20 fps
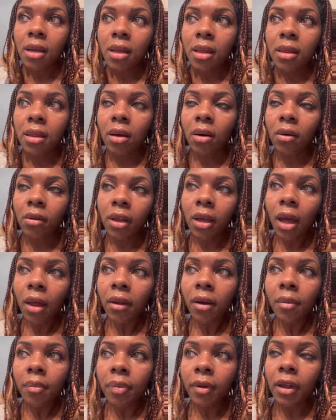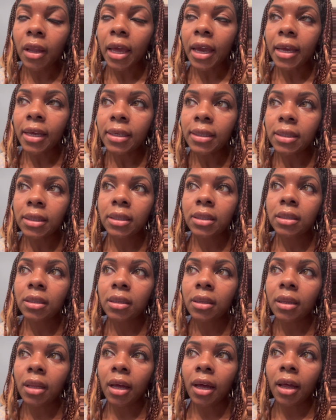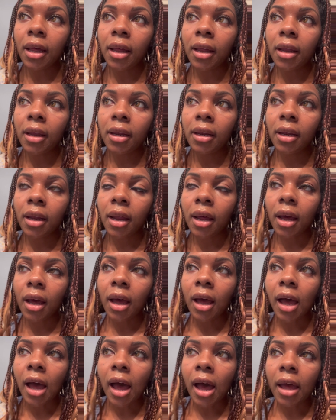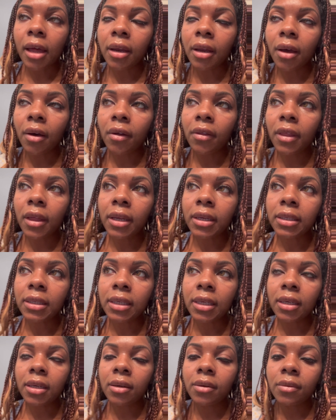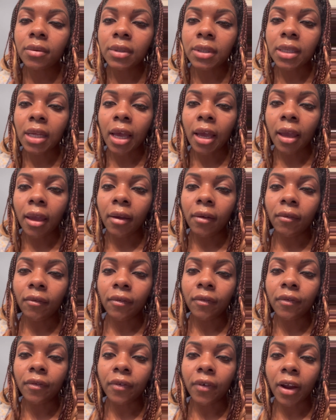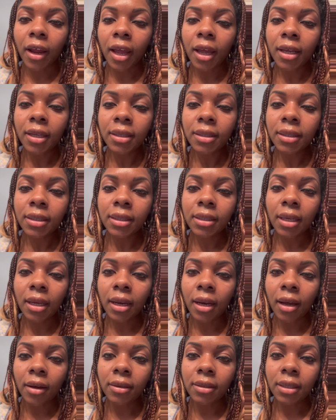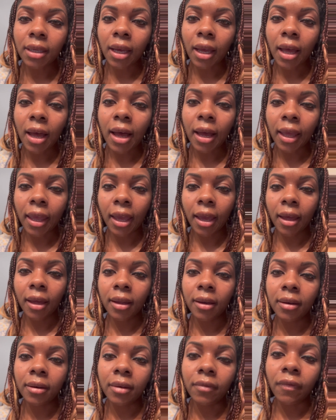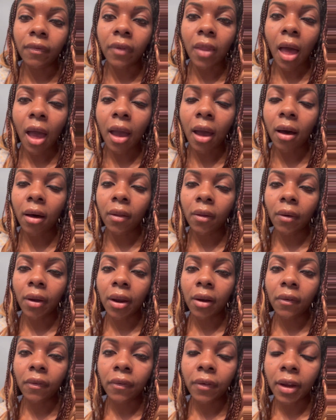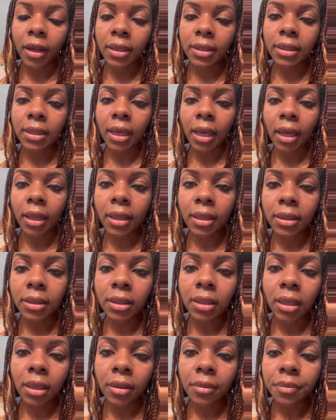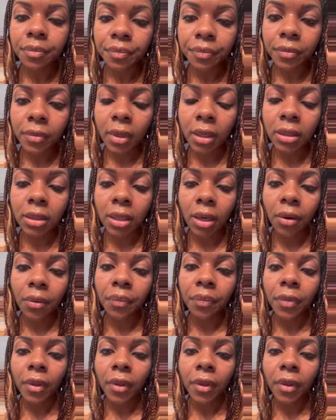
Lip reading: the only other place that I know that did it was in France. And I was I can't fly all the way to France and get this done. So,